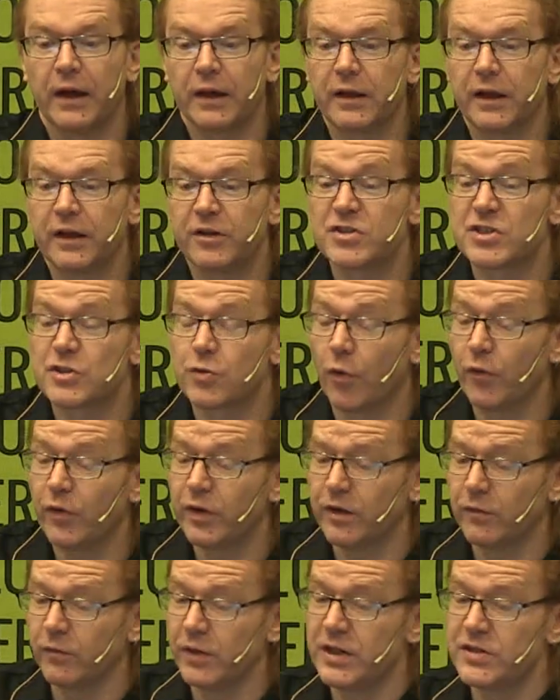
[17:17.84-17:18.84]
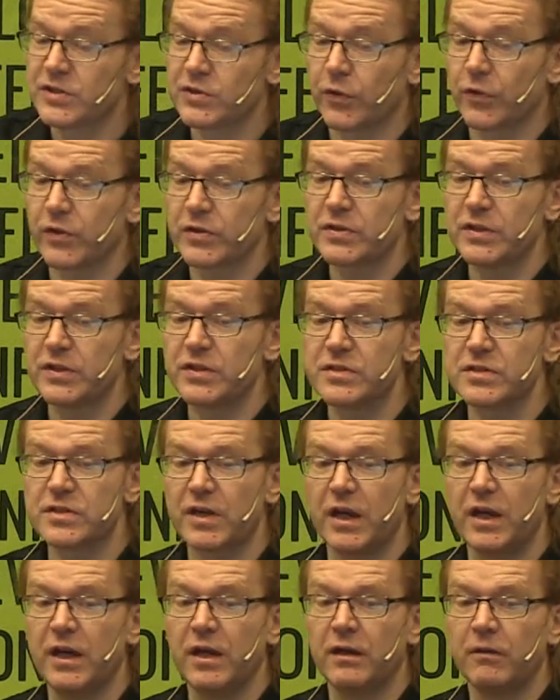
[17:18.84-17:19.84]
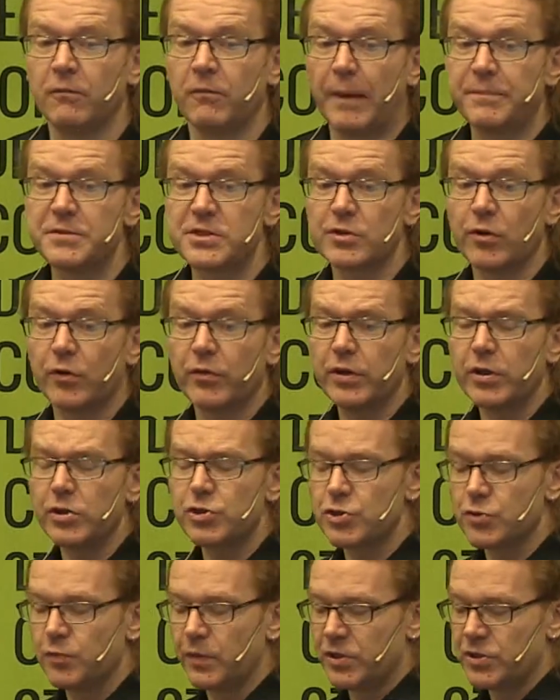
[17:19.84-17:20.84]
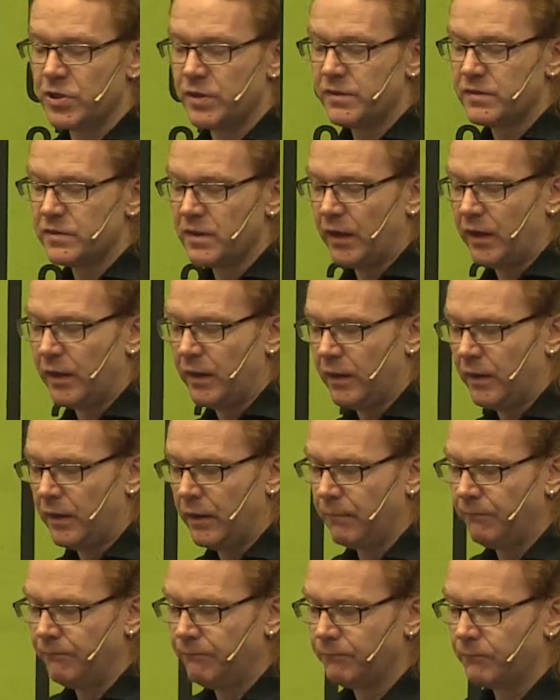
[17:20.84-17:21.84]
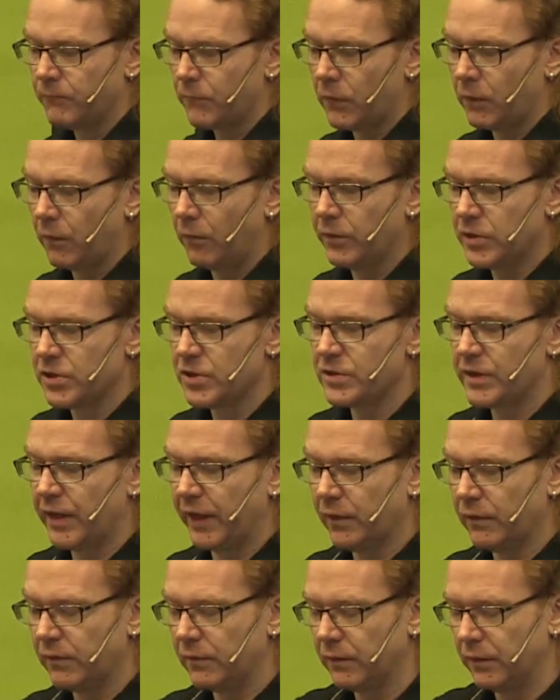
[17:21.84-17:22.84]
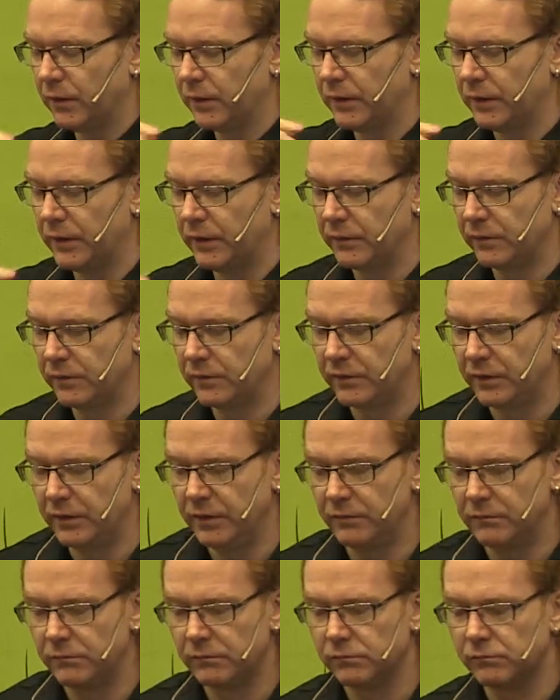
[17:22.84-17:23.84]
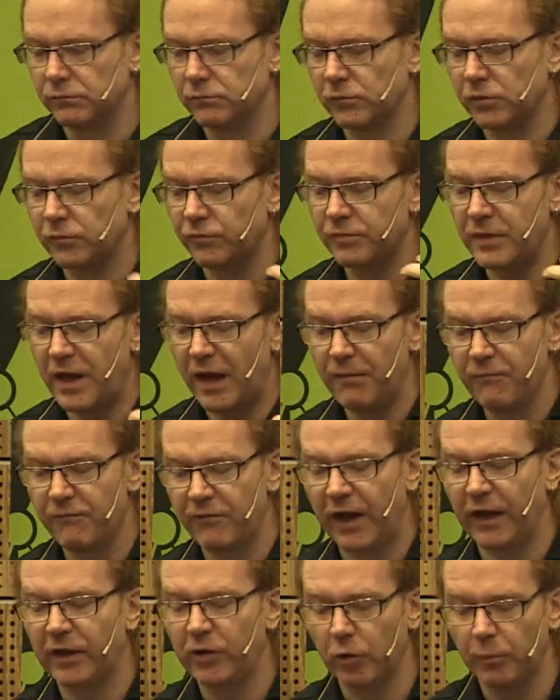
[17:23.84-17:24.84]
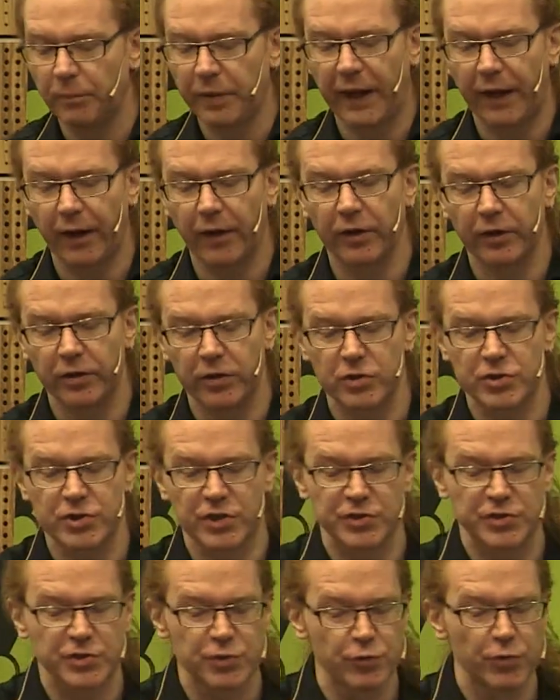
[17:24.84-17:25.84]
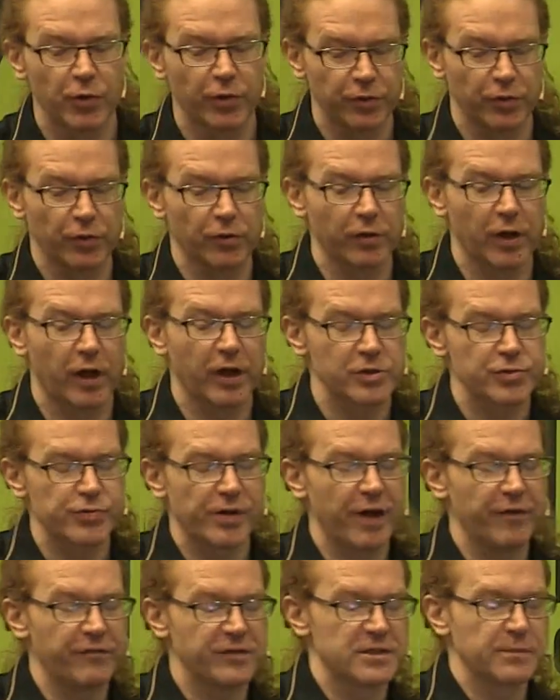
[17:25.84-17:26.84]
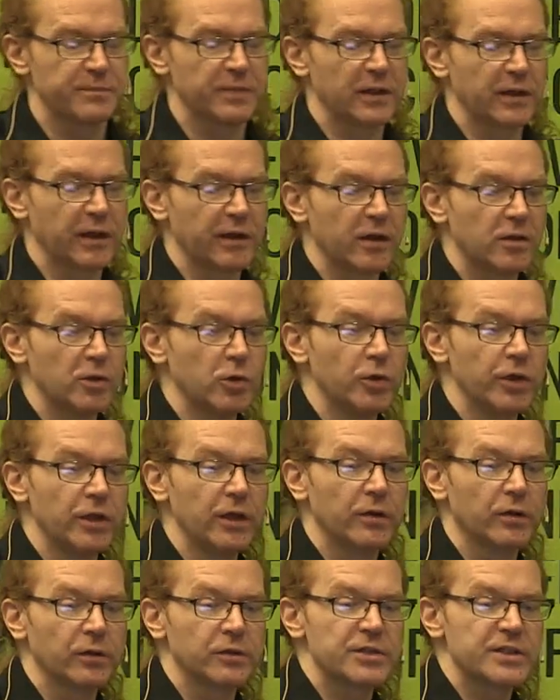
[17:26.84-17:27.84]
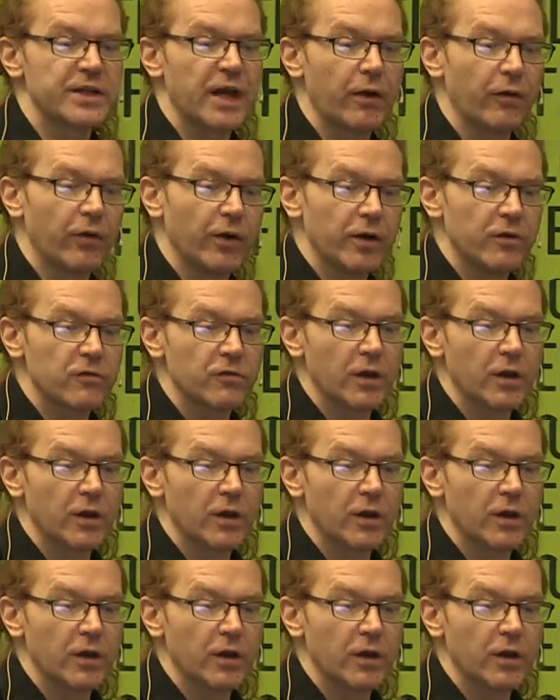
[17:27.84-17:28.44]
Storing resources in web storage, which is like the name-value pair that you just do on your hard drive. It's a bit like a cookie on steroids.